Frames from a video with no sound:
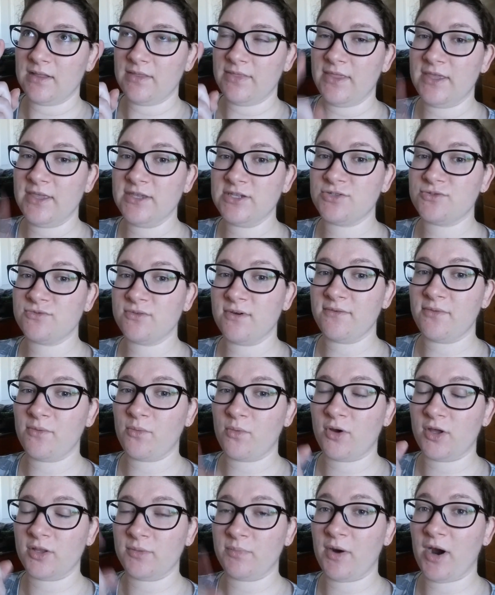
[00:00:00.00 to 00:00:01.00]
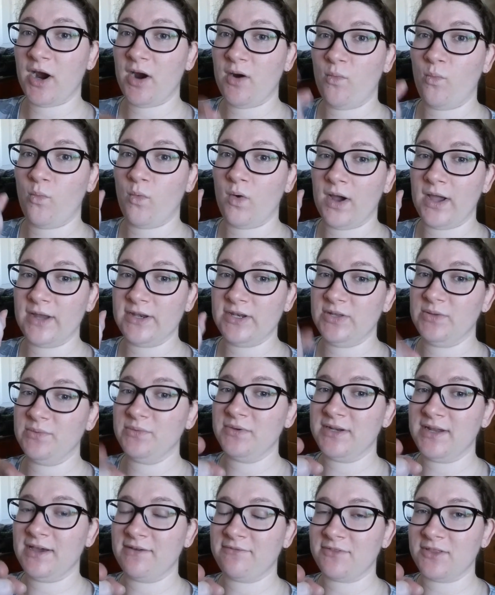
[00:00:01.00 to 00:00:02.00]
History of the World Part 1, you
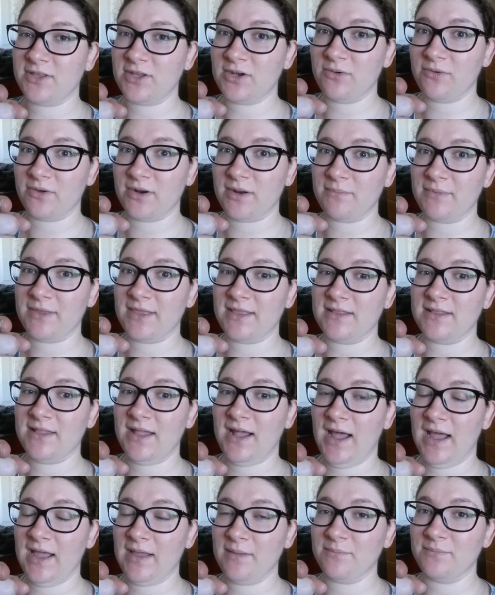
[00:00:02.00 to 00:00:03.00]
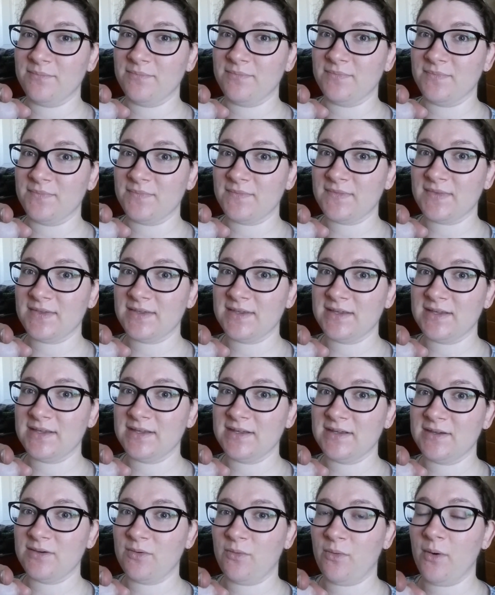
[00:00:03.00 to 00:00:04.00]
would definitely know what I'm
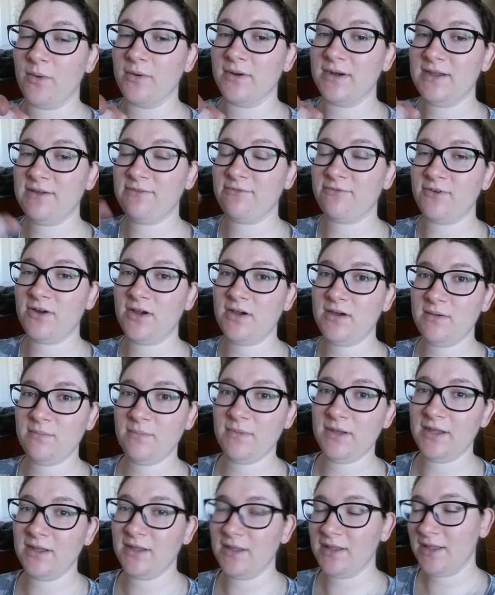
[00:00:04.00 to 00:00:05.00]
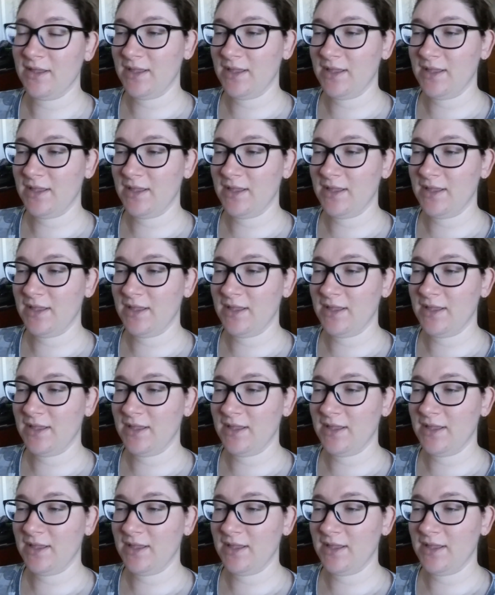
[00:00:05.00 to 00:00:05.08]
quoting from.